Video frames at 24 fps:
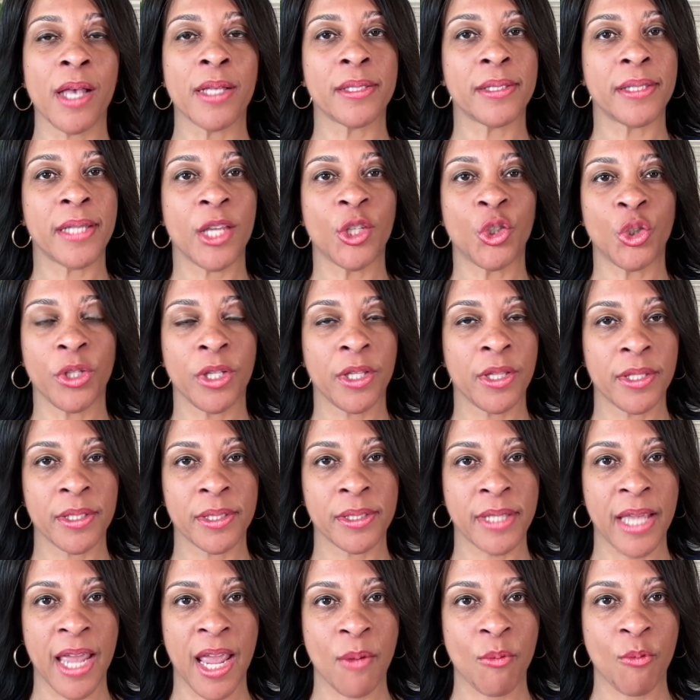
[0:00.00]
essentially the
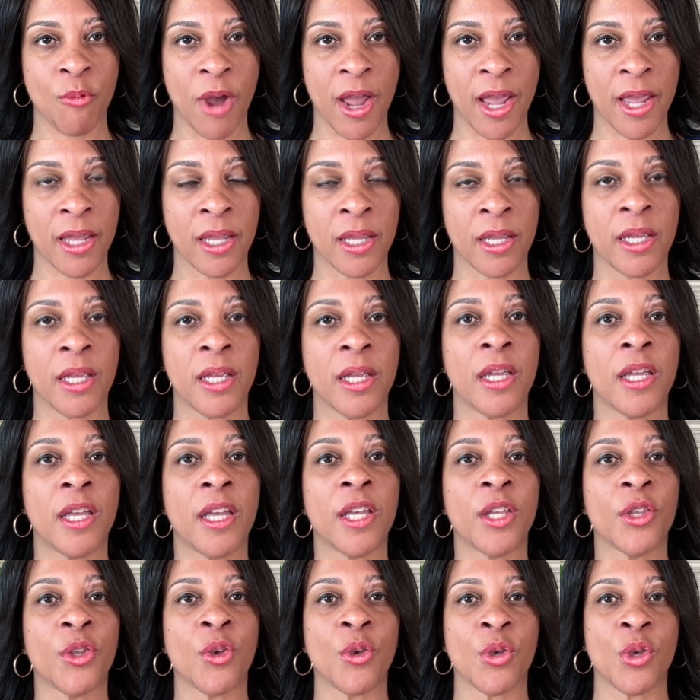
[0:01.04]
same way.
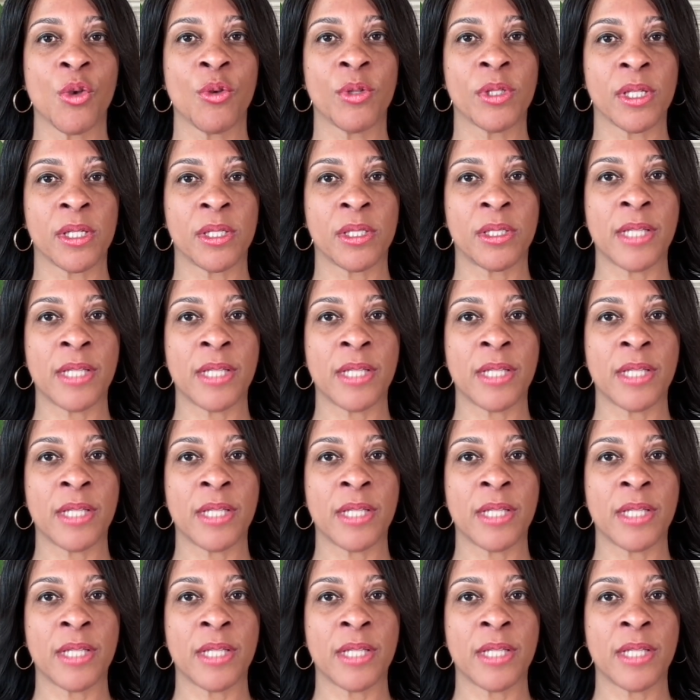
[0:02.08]
You use a